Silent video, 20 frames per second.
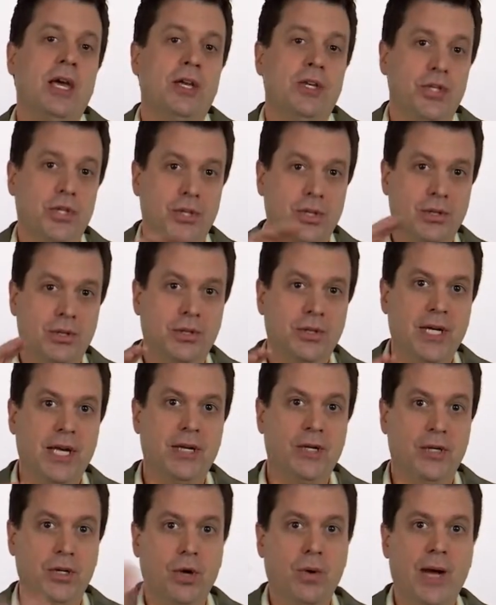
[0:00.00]
You're going to learn how
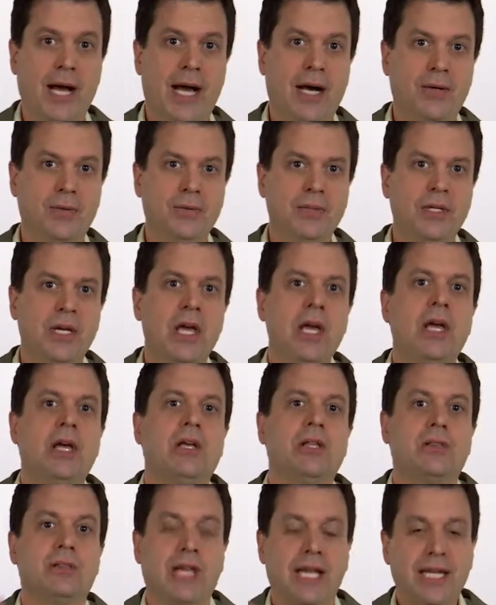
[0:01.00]
to go out
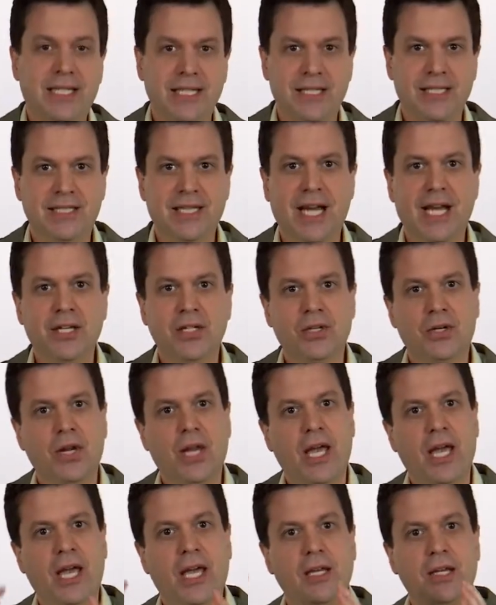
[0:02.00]
like a designer
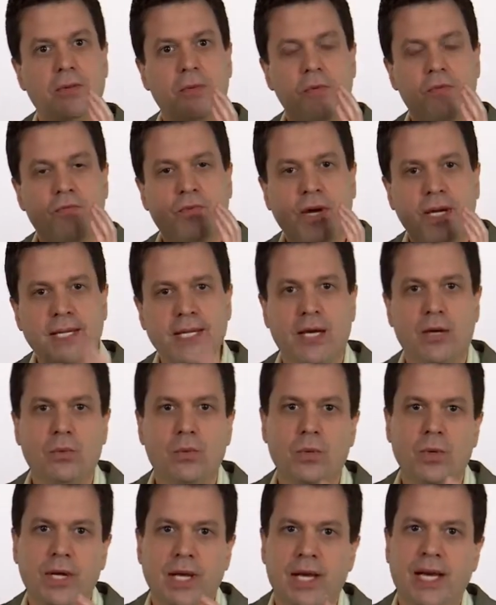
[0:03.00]
and find out
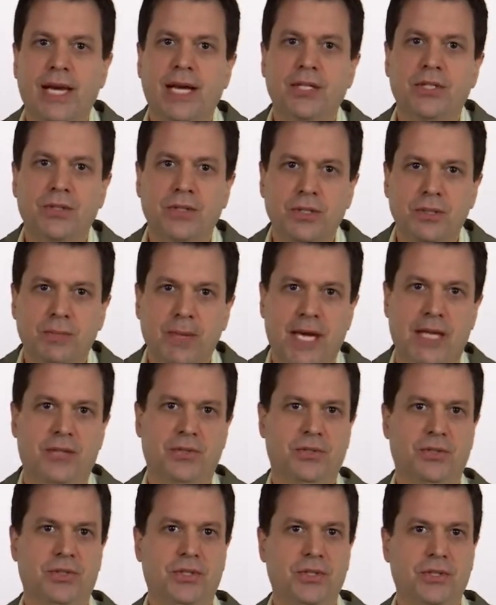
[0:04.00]
what actually
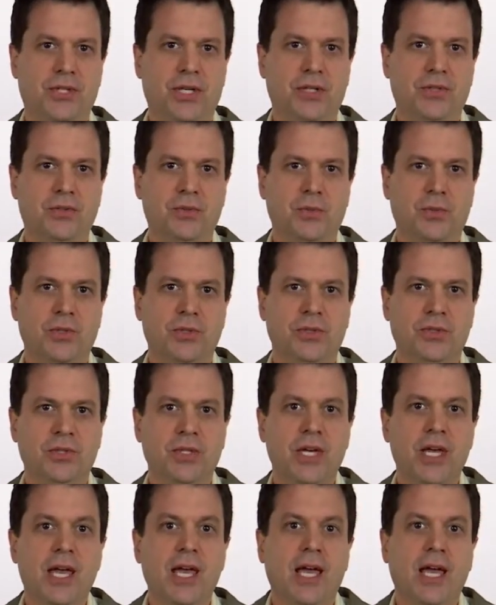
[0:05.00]
matters to your customers.
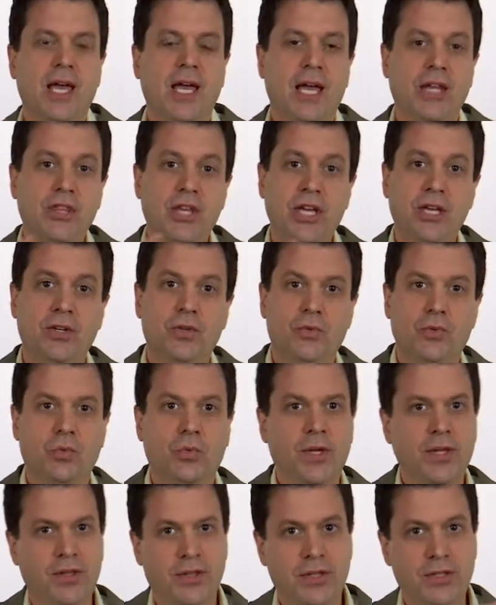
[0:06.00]
And then,
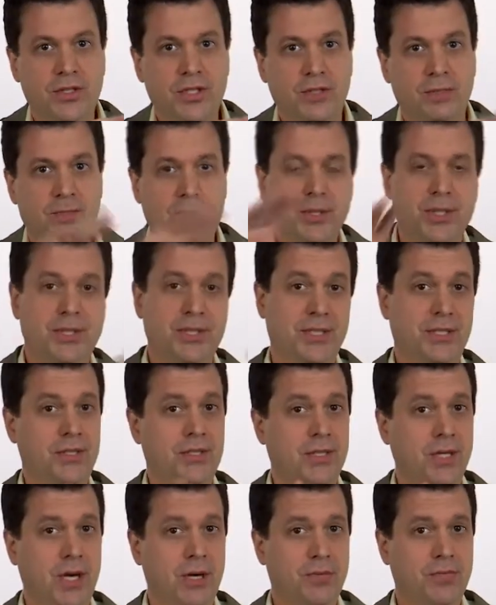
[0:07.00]
rather than just building
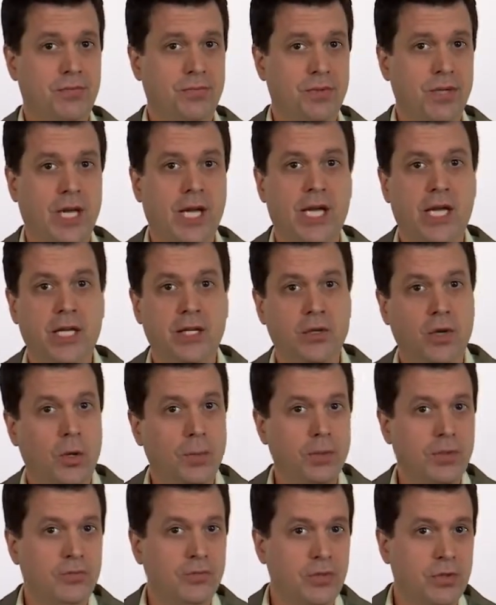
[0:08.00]
stuff and
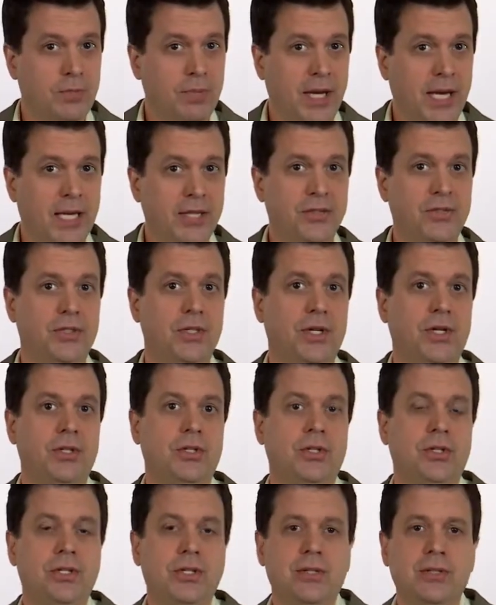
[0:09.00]
hoping for the best,
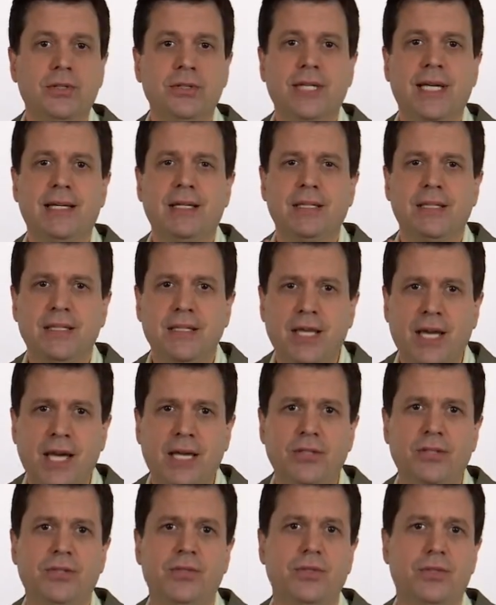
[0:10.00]
you're going to learn how to
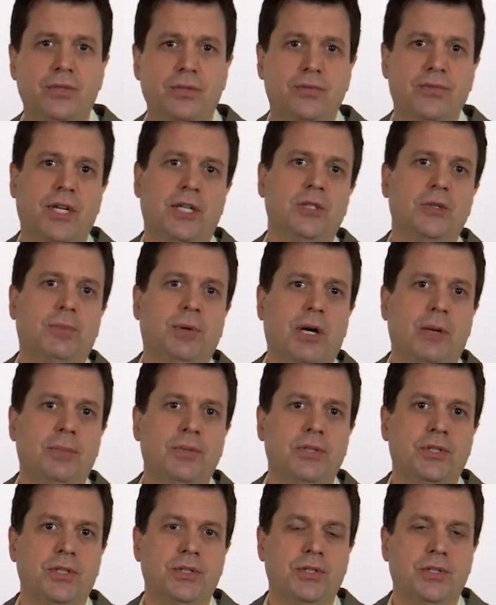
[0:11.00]
test your value
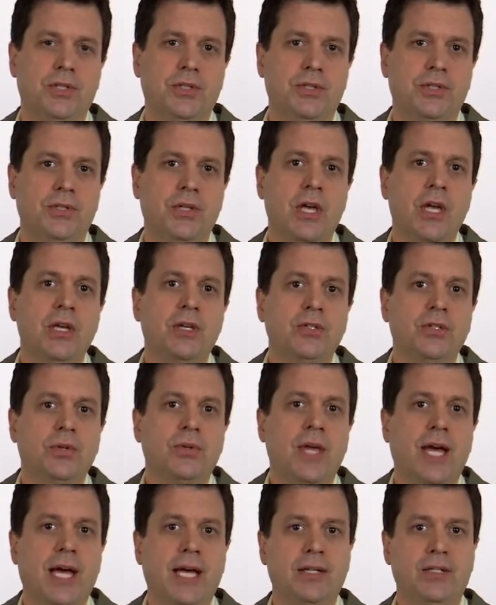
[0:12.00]
propositions so
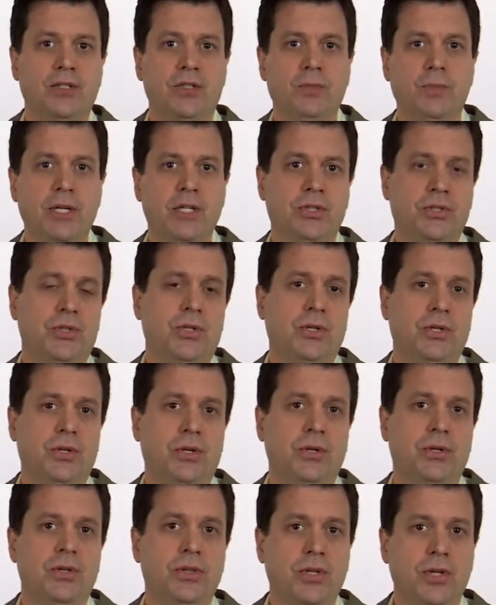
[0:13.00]
that you make
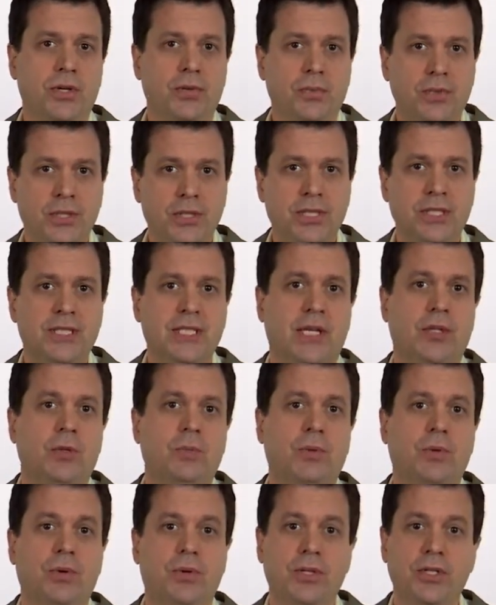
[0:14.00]
sure they're really
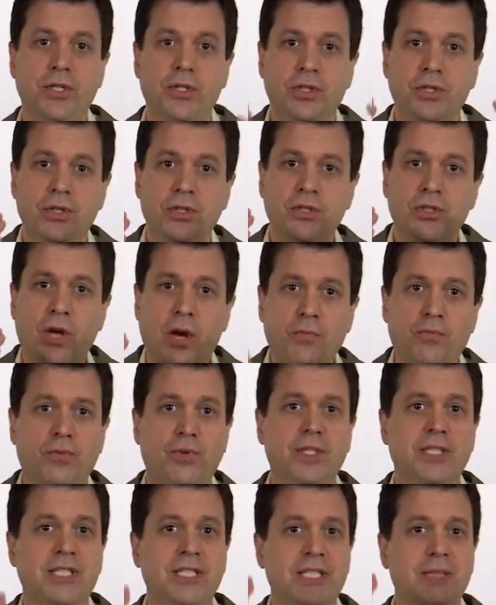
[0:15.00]
sellable, and your
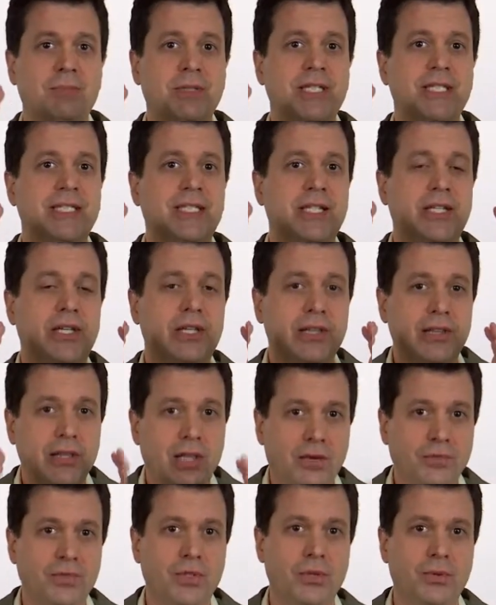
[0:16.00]
software team is going to
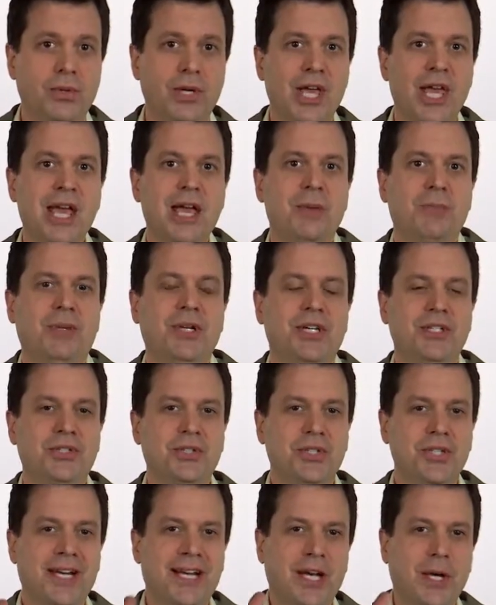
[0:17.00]
love you because
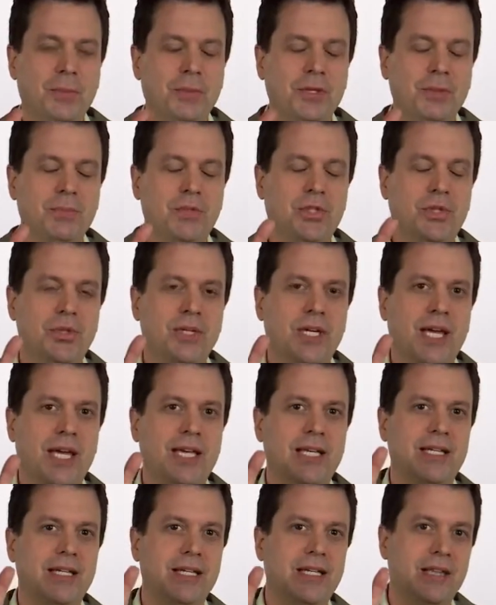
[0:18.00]
you're going to help them
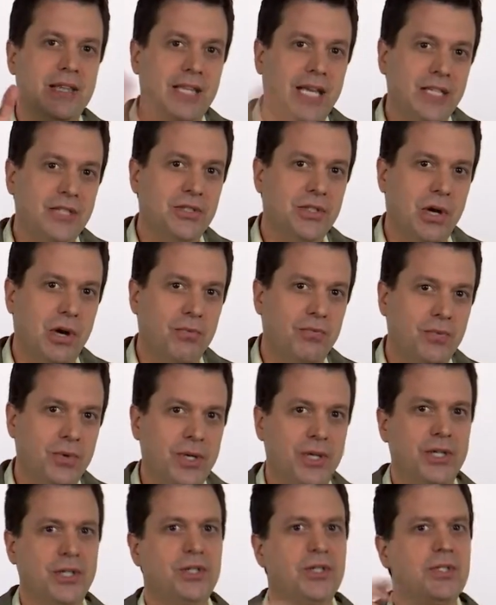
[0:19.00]
create less
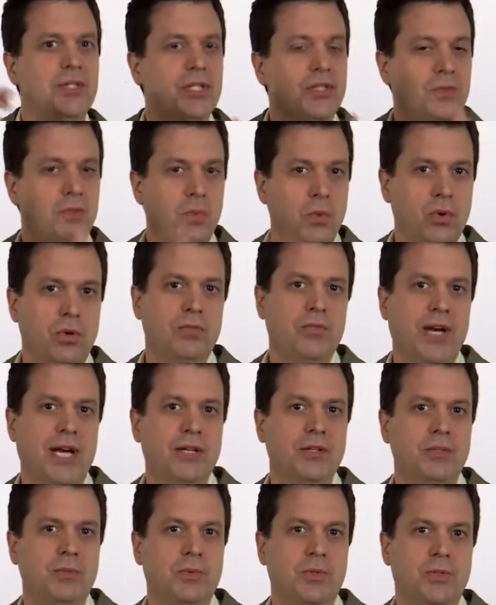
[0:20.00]
software that's more
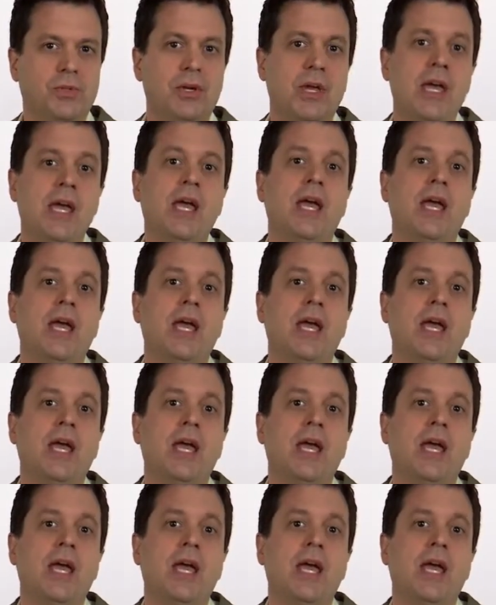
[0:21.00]
valuable.